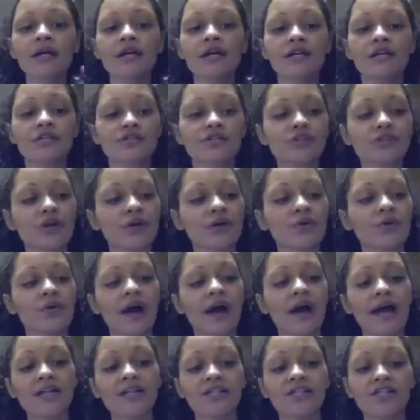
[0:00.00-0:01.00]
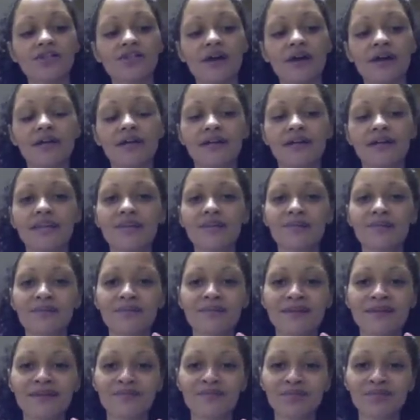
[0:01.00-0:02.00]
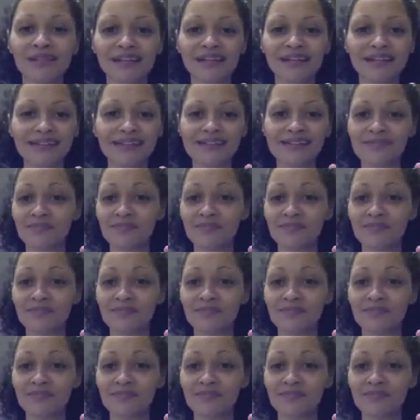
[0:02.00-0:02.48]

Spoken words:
So I just try to keep them in place